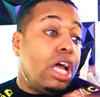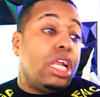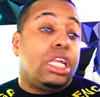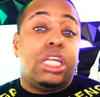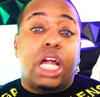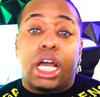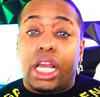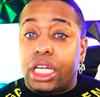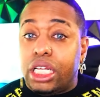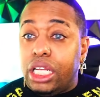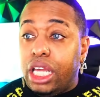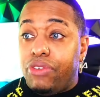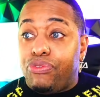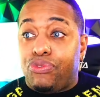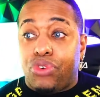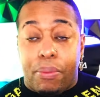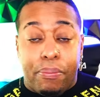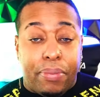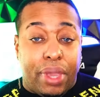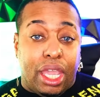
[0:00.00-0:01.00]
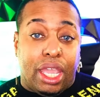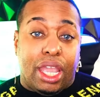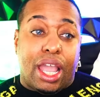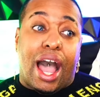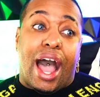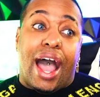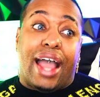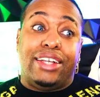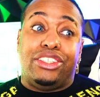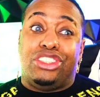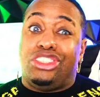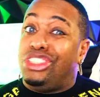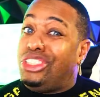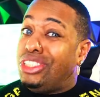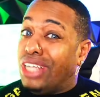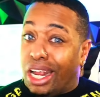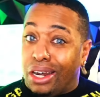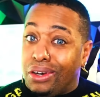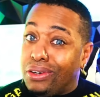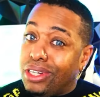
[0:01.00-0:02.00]
Luckily for me, I
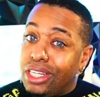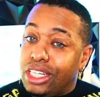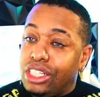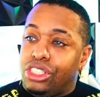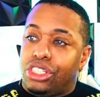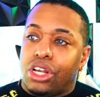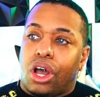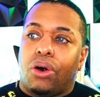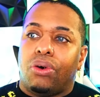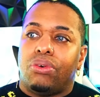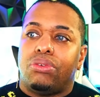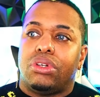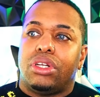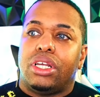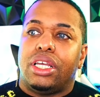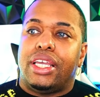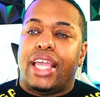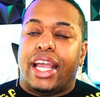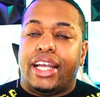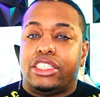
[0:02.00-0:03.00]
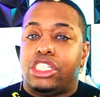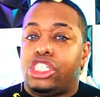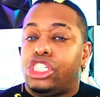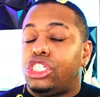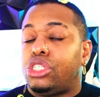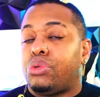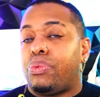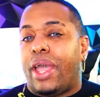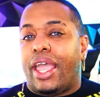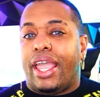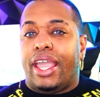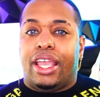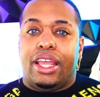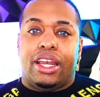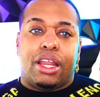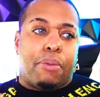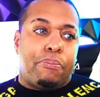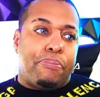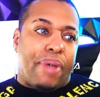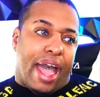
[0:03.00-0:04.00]
generally don't get
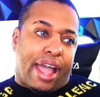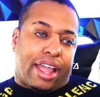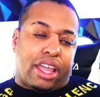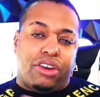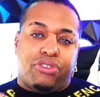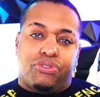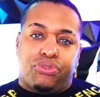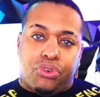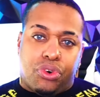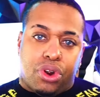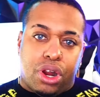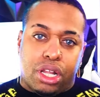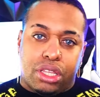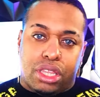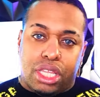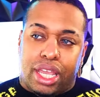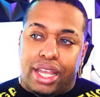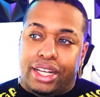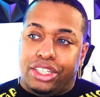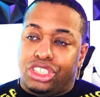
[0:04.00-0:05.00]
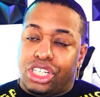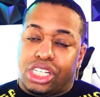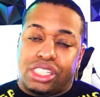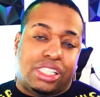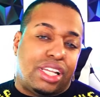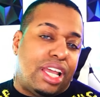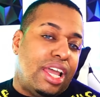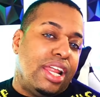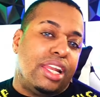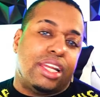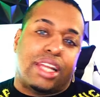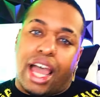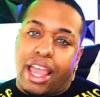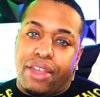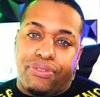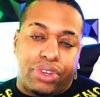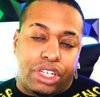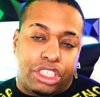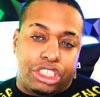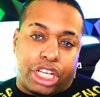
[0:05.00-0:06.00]
swayed back and forth in just in
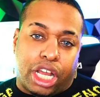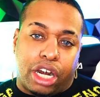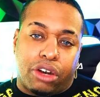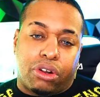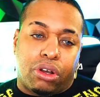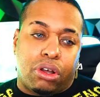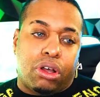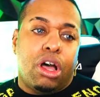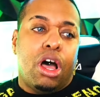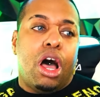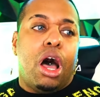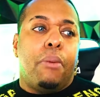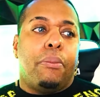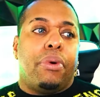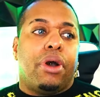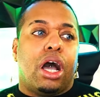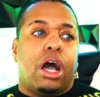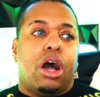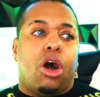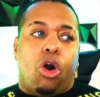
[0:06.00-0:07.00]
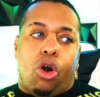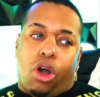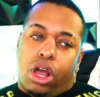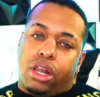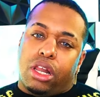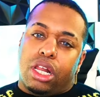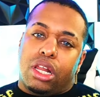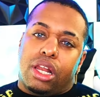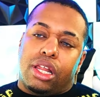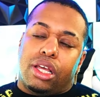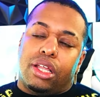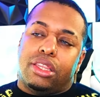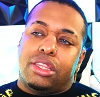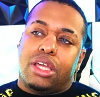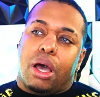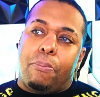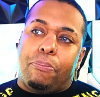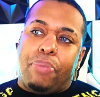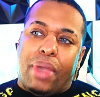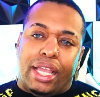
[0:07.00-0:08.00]
life in general on
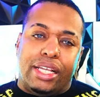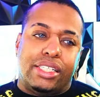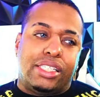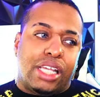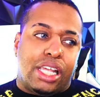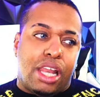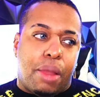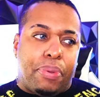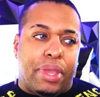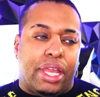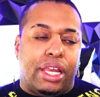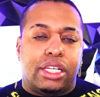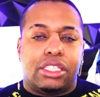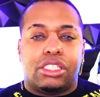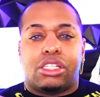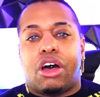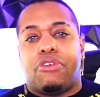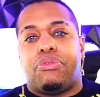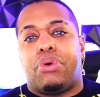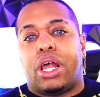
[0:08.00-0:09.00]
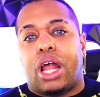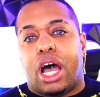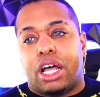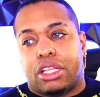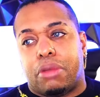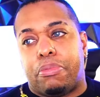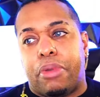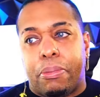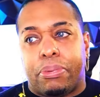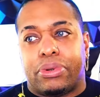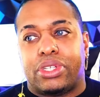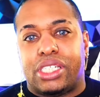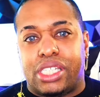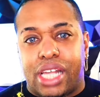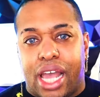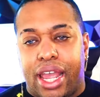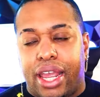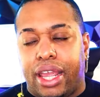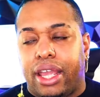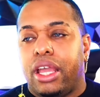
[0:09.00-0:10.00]
the base and opinions of what other people
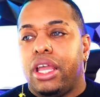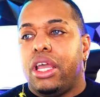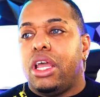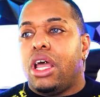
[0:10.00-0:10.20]
say.